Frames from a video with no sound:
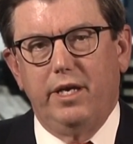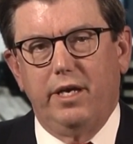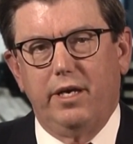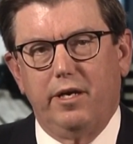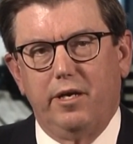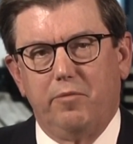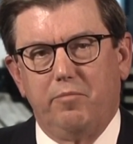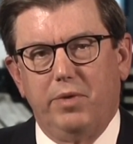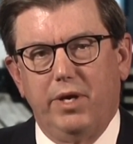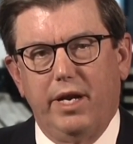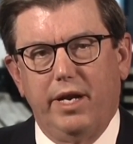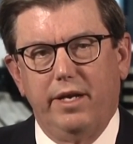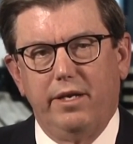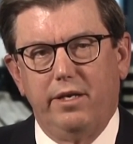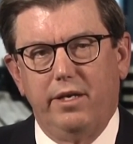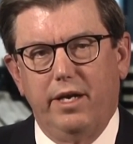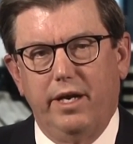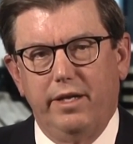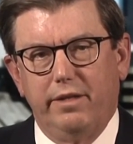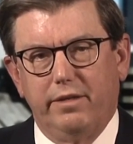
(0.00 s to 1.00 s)
Uh, but I,
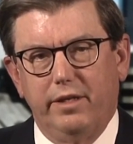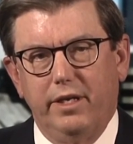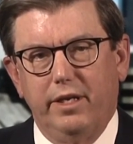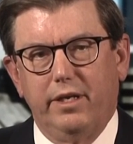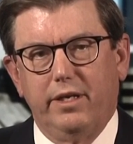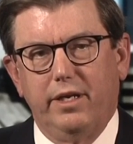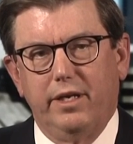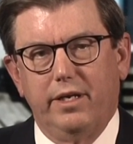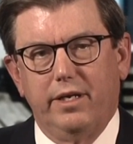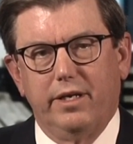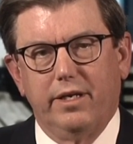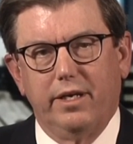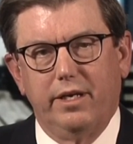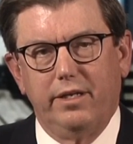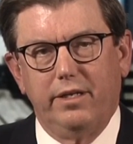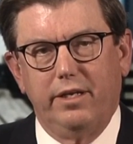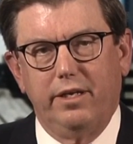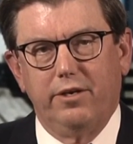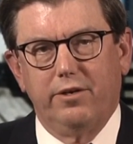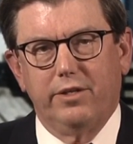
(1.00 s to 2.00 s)
I think uh,
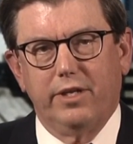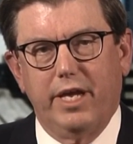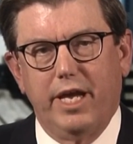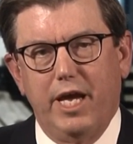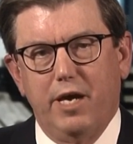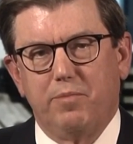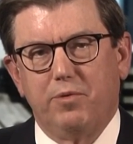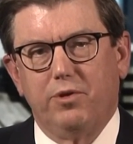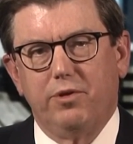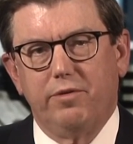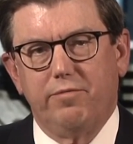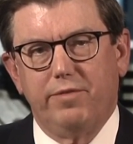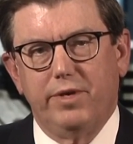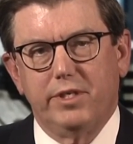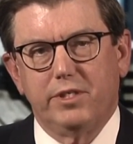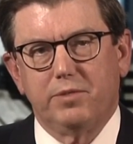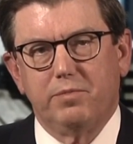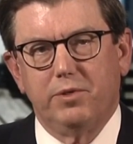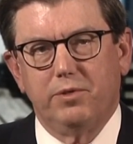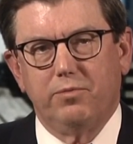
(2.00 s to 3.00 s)
you know, the capital
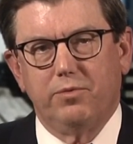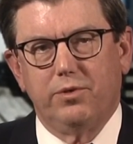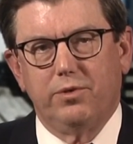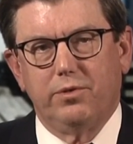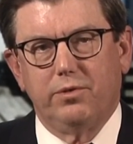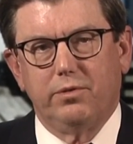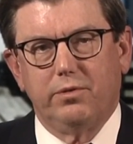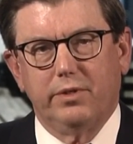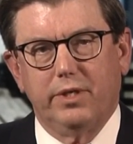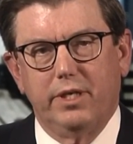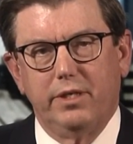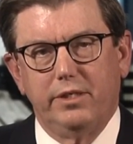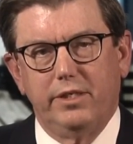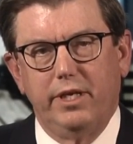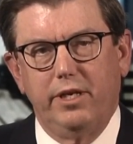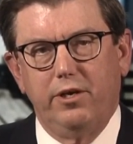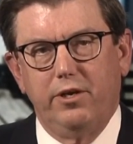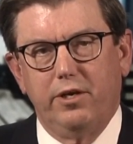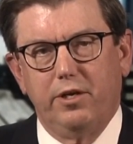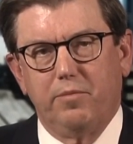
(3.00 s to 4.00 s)
investment will
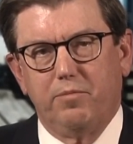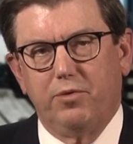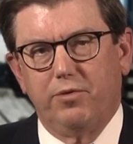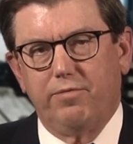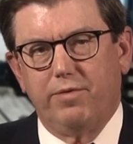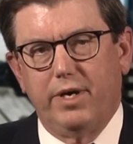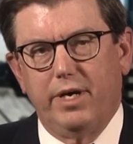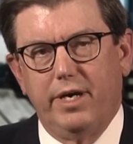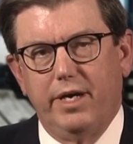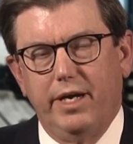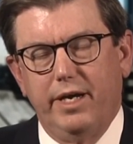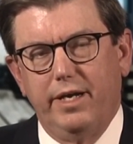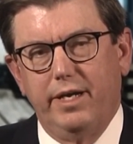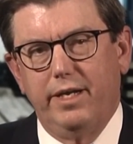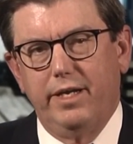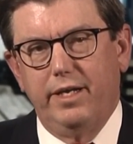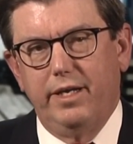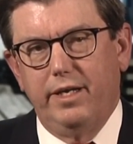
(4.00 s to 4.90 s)
continue to provide